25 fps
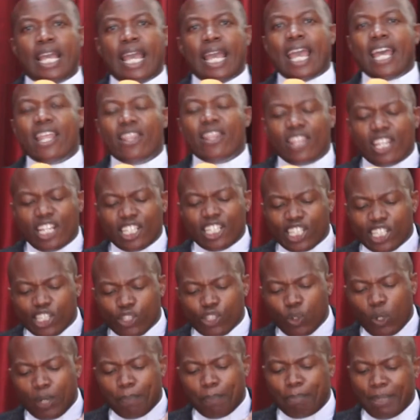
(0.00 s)
And this
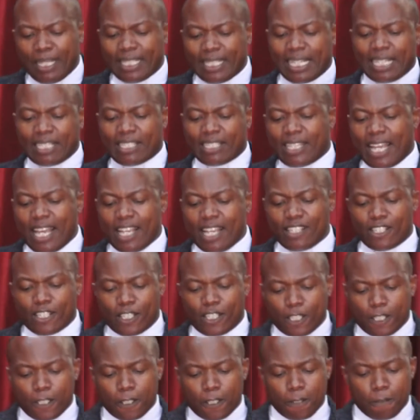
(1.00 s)
is what Peter
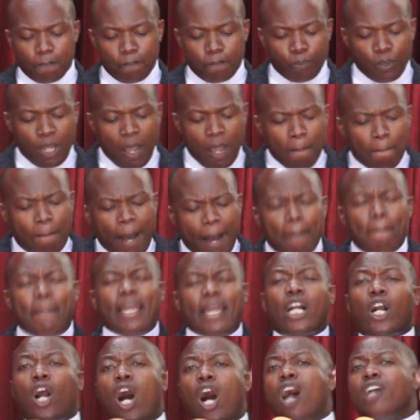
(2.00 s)
says. But
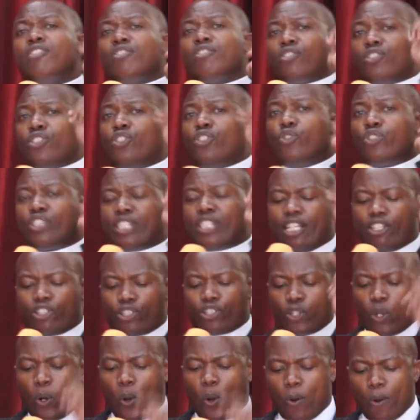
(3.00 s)
because you say
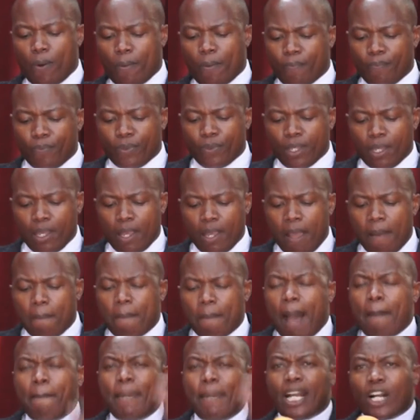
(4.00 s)
so.
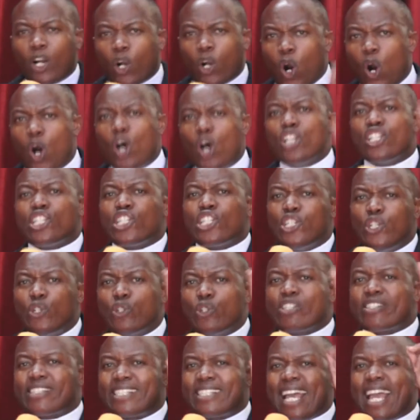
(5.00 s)
But because
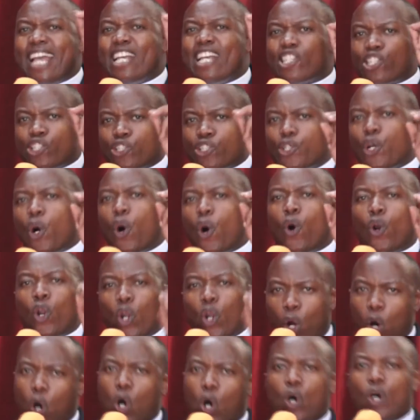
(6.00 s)
you say so,
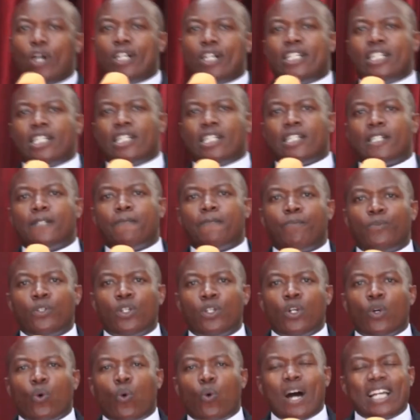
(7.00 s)
Lord.
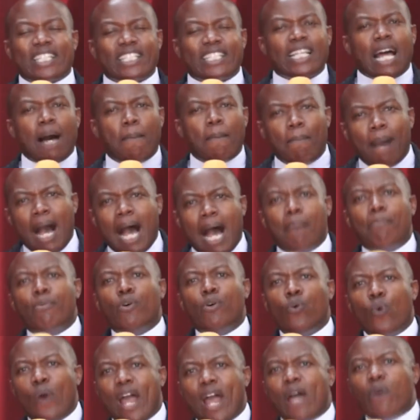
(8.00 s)
Kwa
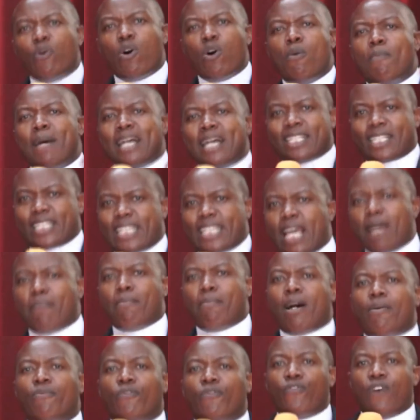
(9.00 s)
sababu wewe
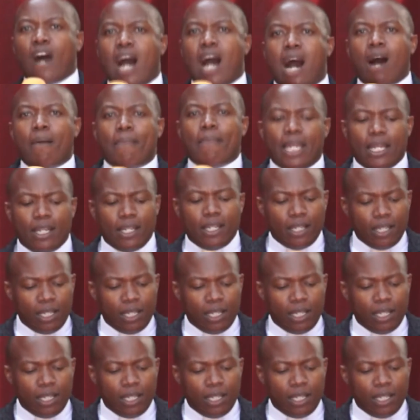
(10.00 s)
umesema mfalme.